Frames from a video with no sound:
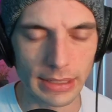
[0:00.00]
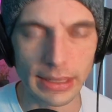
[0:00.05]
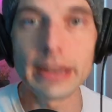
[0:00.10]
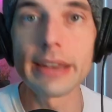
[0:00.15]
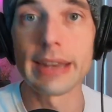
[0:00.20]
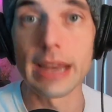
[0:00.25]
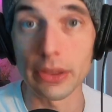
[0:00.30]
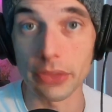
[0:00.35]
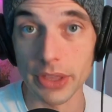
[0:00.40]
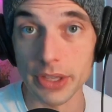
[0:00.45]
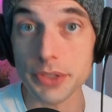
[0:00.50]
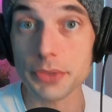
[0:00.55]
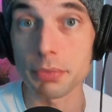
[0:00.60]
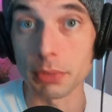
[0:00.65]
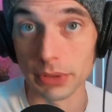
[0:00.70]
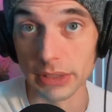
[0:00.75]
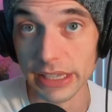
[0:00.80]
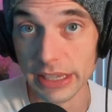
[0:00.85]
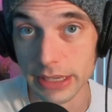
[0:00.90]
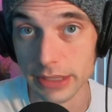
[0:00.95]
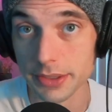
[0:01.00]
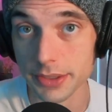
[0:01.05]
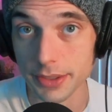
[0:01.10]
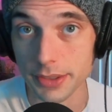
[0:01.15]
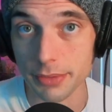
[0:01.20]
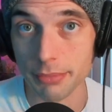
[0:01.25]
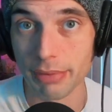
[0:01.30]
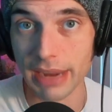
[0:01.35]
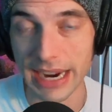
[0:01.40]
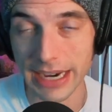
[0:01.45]
Now, this relates
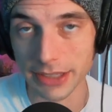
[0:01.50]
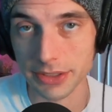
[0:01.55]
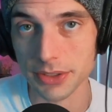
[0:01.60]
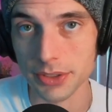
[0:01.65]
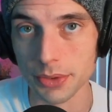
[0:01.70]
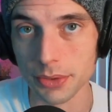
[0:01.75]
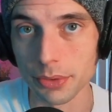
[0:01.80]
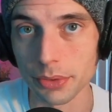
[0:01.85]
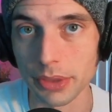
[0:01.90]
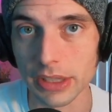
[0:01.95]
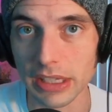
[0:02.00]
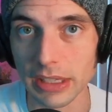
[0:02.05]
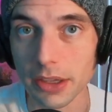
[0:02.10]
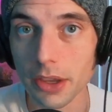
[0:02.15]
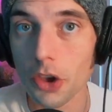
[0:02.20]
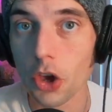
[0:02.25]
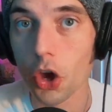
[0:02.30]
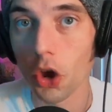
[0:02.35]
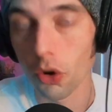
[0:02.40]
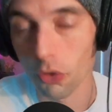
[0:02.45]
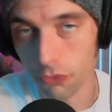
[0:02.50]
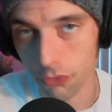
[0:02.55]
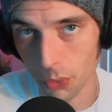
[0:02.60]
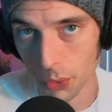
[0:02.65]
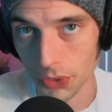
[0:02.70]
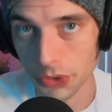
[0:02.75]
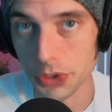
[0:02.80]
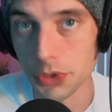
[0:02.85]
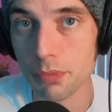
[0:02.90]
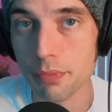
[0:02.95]
back to the
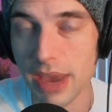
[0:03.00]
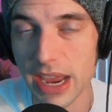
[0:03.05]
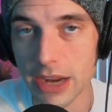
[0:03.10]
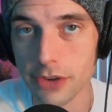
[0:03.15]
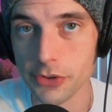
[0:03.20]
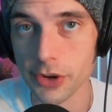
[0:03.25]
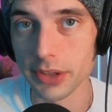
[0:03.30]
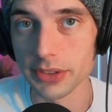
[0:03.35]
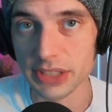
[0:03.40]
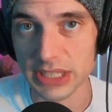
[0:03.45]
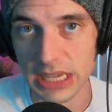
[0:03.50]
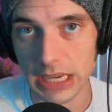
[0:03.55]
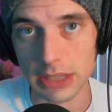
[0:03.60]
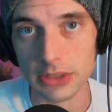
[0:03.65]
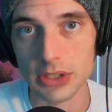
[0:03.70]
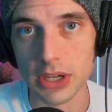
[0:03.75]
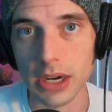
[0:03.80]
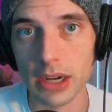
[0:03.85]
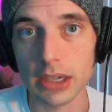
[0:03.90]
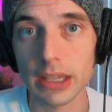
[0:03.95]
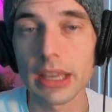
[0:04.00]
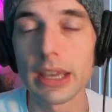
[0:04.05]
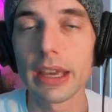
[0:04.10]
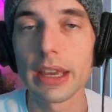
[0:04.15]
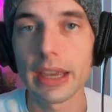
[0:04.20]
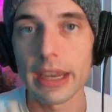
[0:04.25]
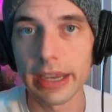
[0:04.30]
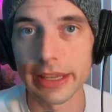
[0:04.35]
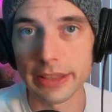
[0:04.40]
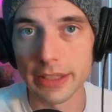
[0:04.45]
For You page on TikTok
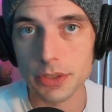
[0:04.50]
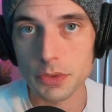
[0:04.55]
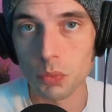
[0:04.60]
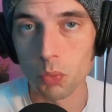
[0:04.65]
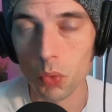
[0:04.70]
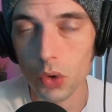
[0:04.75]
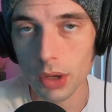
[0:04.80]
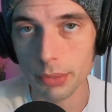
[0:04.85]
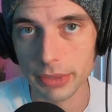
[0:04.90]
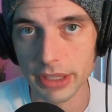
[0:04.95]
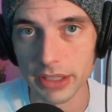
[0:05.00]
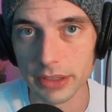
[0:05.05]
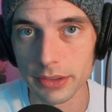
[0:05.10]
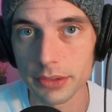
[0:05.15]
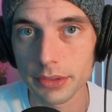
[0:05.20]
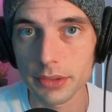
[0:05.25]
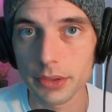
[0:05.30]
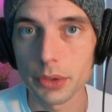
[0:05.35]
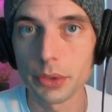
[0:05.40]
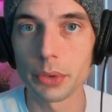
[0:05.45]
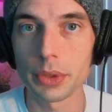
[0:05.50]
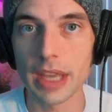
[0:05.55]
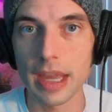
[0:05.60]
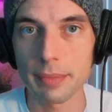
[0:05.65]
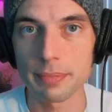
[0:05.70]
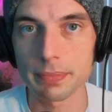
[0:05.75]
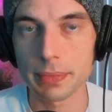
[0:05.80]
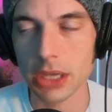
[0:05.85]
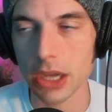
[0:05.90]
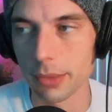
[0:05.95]
and this woman who
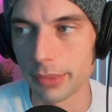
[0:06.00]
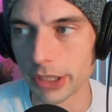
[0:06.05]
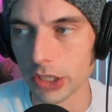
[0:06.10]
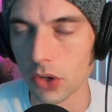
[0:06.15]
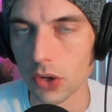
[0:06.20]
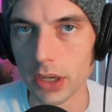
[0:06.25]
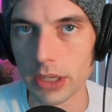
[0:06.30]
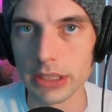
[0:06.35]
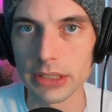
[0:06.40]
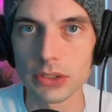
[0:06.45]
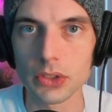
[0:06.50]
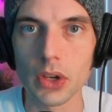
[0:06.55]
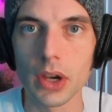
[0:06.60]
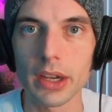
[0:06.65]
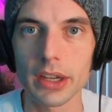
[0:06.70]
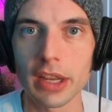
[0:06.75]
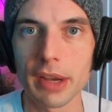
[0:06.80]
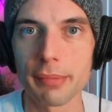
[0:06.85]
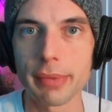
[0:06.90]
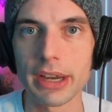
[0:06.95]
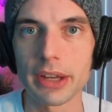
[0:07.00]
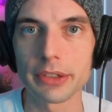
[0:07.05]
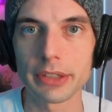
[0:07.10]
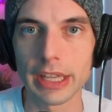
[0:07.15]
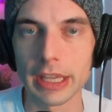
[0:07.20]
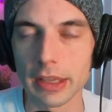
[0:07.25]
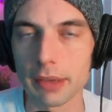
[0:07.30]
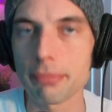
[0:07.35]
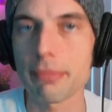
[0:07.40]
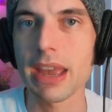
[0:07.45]
kept coming on and talking about
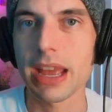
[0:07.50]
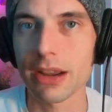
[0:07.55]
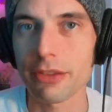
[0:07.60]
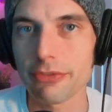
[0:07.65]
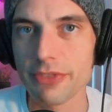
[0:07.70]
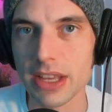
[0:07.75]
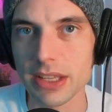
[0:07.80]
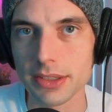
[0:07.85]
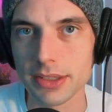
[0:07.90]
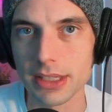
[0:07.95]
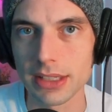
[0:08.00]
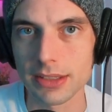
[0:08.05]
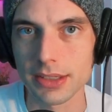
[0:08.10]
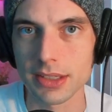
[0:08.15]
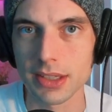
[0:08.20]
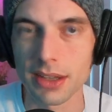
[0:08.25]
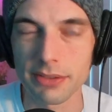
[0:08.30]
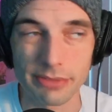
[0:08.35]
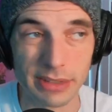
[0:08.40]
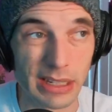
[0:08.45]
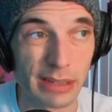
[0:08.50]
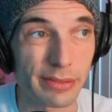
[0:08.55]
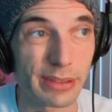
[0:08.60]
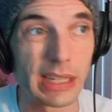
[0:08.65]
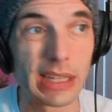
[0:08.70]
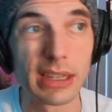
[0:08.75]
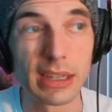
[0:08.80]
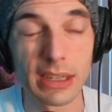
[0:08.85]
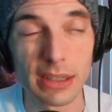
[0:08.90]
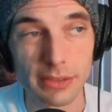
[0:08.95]
like manifesting stuff. And I've
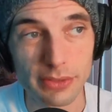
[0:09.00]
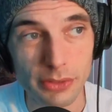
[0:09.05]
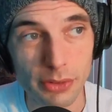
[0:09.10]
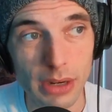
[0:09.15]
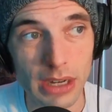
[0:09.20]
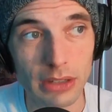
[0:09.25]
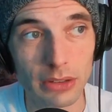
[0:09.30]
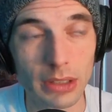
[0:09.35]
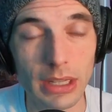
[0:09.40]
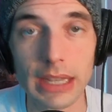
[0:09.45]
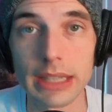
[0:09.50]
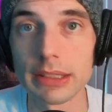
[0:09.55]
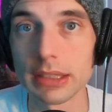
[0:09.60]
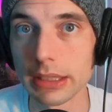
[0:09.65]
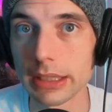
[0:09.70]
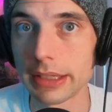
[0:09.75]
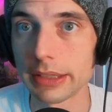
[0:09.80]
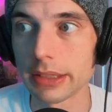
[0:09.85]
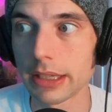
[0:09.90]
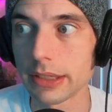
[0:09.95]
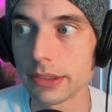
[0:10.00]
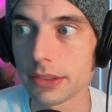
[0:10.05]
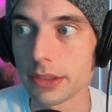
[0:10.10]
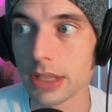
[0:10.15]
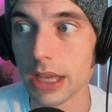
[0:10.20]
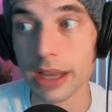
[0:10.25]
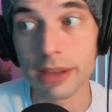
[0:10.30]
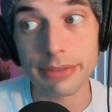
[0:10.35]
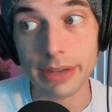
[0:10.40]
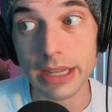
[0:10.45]
tried a lot, and
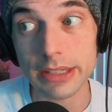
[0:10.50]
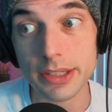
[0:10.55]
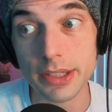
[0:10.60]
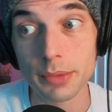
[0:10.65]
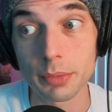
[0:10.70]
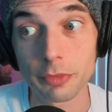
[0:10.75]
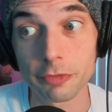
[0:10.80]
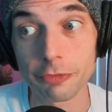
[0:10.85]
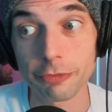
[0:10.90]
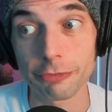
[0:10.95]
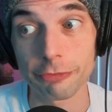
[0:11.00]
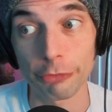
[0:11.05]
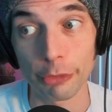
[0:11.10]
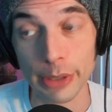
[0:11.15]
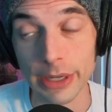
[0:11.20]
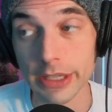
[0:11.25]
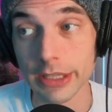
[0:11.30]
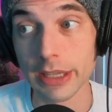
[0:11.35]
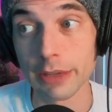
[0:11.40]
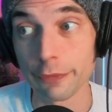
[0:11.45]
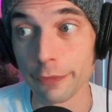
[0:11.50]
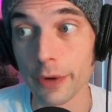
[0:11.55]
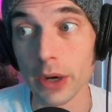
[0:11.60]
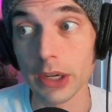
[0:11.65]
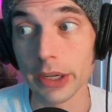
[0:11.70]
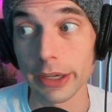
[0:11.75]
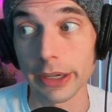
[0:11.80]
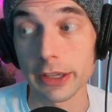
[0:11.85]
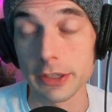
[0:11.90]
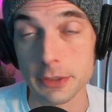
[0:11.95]
I've had some freaky
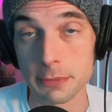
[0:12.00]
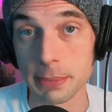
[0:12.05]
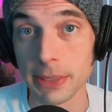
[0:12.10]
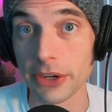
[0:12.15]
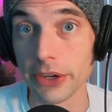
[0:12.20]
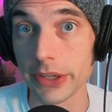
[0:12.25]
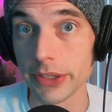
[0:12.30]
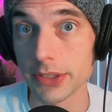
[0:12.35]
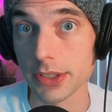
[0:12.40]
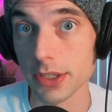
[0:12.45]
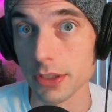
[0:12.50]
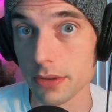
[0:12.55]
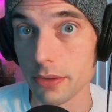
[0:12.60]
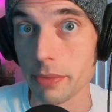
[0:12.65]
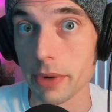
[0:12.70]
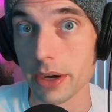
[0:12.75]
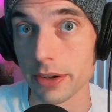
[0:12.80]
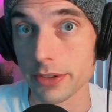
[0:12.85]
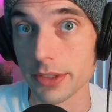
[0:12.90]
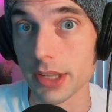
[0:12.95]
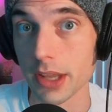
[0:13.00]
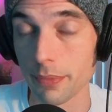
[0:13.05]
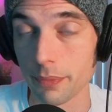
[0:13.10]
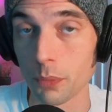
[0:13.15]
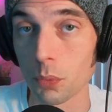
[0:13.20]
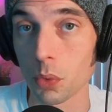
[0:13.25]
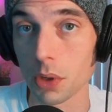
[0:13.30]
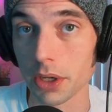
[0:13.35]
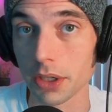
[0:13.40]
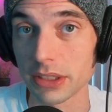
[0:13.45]
fucking experiences where something
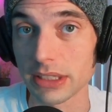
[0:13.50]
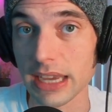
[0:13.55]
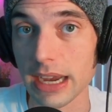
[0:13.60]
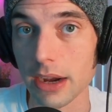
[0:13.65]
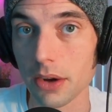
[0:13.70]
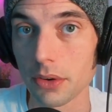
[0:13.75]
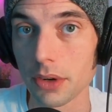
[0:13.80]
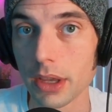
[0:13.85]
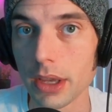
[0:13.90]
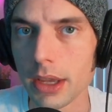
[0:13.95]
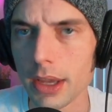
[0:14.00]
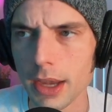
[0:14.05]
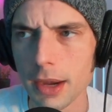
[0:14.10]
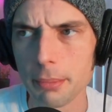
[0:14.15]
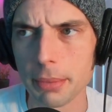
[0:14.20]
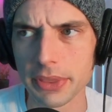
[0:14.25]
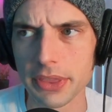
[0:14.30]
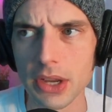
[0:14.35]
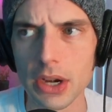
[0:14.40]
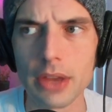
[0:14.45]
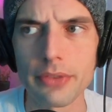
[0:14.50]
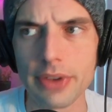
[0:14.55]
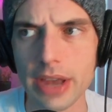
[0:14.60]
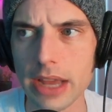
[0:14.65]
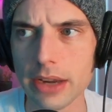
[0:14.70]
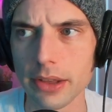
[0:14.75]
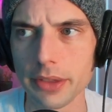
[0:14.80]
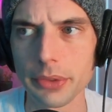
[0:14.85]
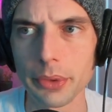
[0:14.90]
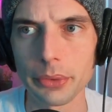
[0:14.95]
worked out, but then I've
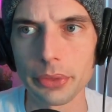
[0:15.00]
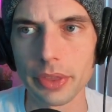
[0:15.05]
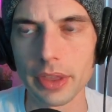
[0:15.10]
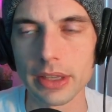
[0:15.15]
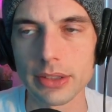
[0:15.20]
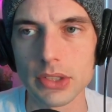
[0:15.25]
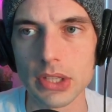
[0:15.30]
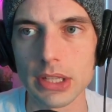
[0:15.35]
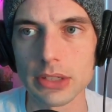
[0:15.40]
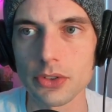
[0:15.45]
had other things that